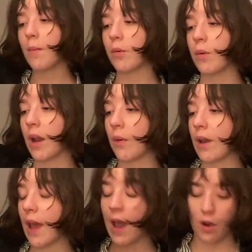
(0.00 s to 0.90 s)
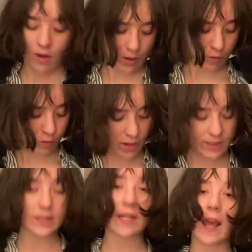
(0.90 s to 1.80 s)
But when I went out, it
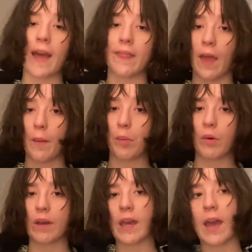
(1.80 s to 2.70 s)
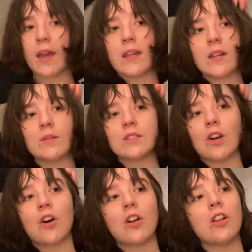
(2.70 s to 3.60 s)
wasn't at that point yet. And it was
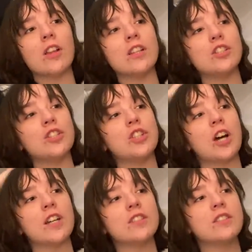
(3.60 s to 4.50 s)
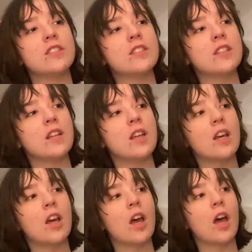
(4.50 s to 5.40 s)
all just
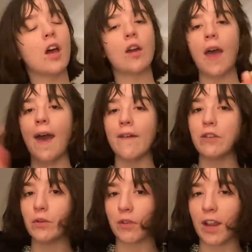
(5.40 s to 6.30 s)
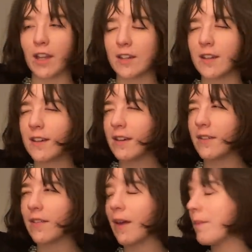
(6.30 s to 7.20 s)
heavy rain, if that